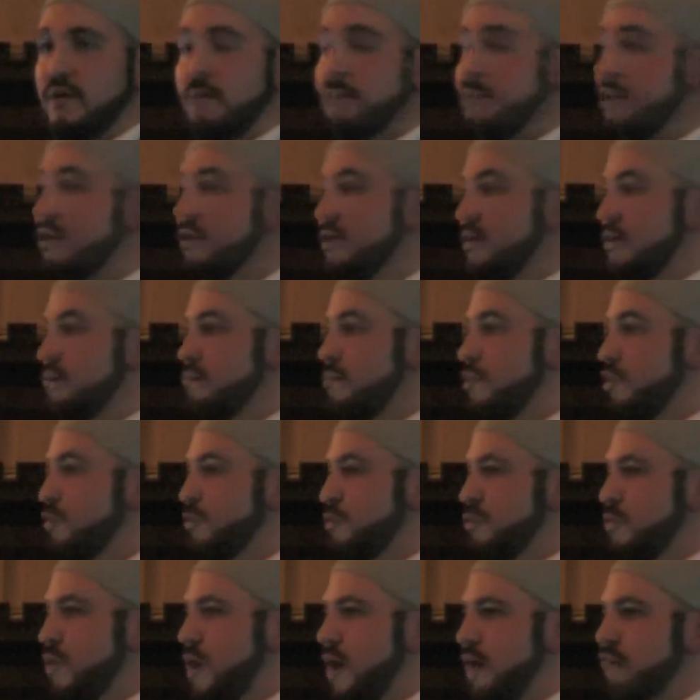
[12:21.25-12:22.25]
But
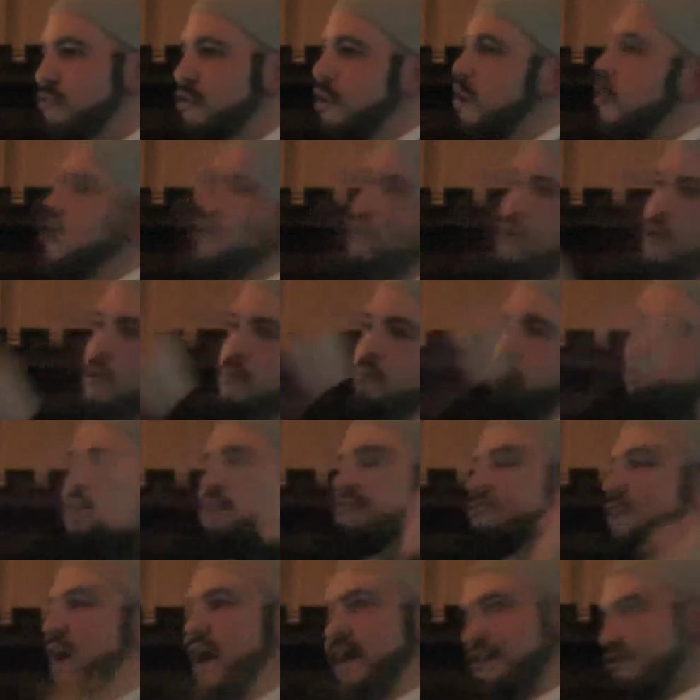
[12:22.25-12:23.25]
multiple wives,
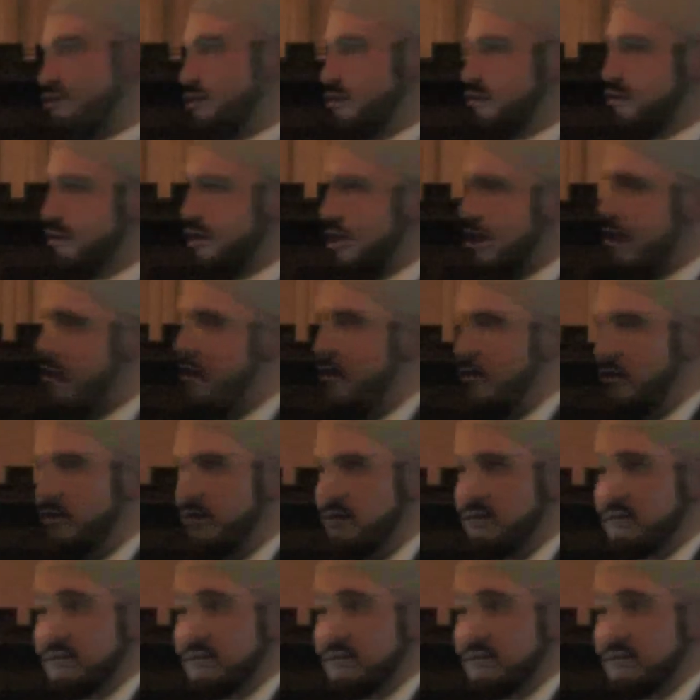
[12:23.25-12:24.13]
oh, that's just low.